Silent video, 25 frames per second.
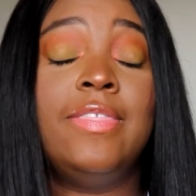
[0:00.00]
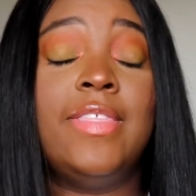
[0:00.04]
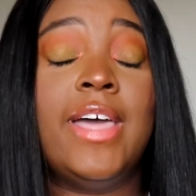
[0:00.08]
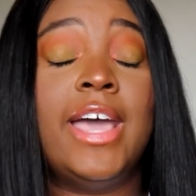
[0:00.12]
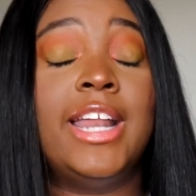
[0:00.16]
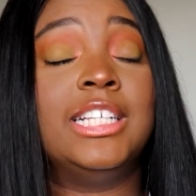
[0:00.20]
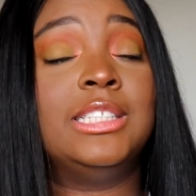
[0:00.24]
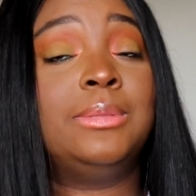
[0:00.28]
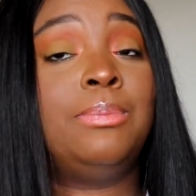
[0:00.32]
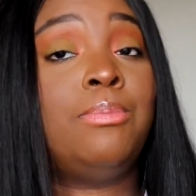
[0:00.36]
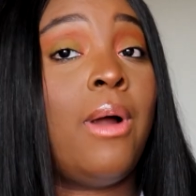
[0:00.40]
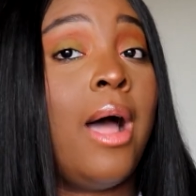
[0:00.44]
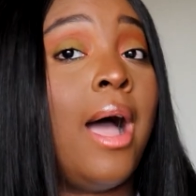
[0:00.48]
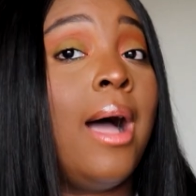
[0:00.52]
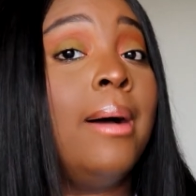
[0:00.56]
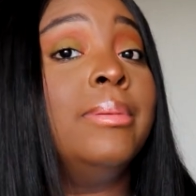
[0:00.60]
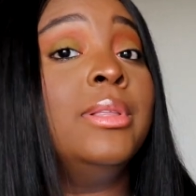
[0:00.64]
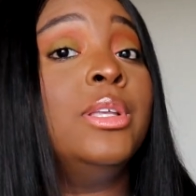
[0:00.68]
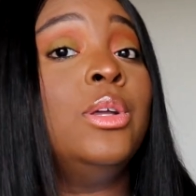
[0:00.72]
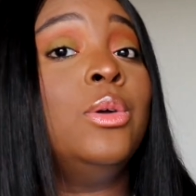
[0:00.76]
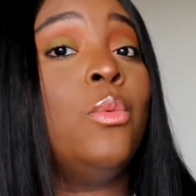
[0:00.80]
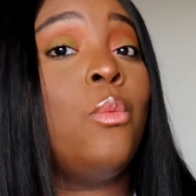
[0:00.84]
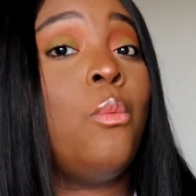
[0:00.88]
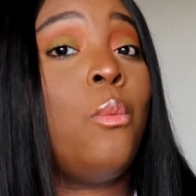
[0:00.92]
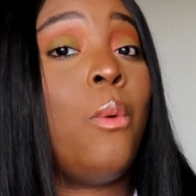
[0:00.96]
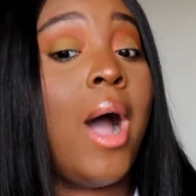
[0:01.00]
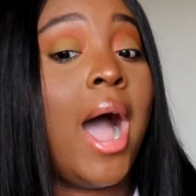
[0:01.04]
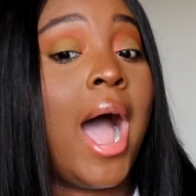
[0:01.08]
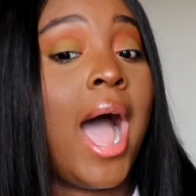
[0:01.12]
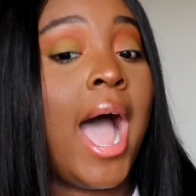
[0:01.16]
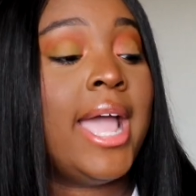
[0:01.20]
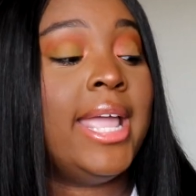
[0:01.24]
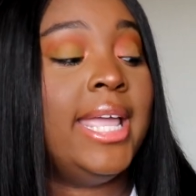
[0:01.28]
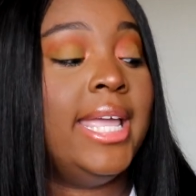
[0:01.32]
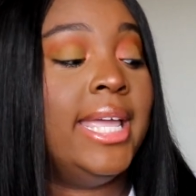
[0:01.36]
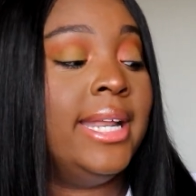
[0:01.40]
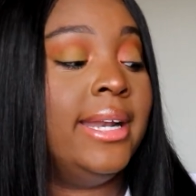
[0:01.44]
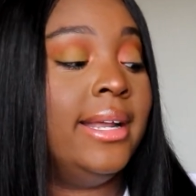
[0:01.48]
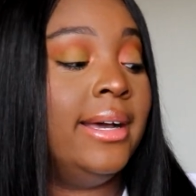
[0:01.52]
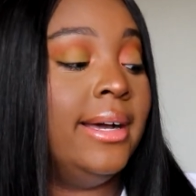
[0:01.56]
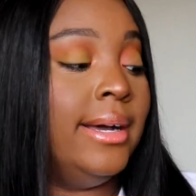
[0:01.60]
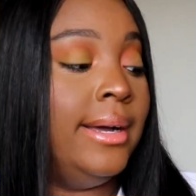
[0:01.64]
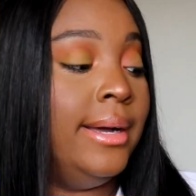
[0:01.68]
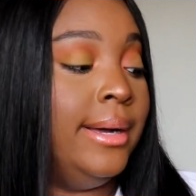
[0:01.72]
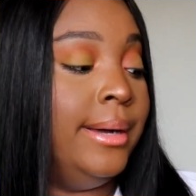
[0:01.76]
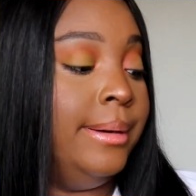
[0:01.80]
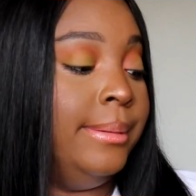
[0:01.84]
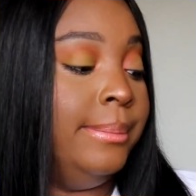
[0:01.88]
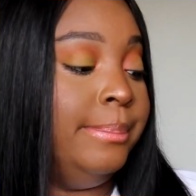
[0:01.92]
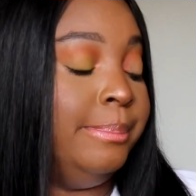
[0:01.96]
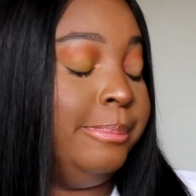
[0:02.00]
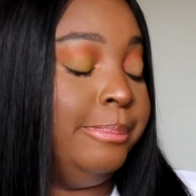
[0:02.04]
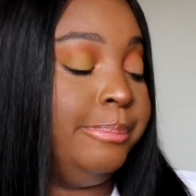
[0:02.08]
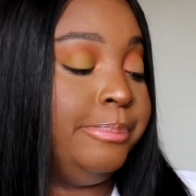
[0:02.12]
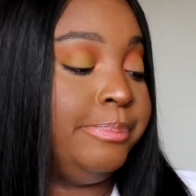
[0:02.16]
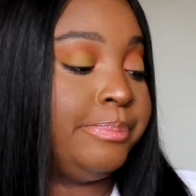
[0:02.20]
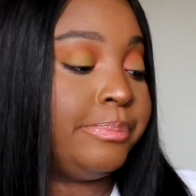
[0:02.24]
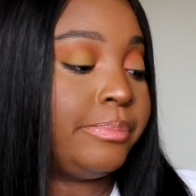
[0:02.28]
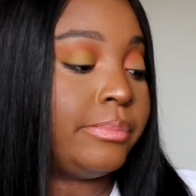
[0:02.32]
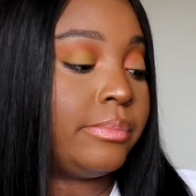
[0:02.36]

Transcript: that is probably why it um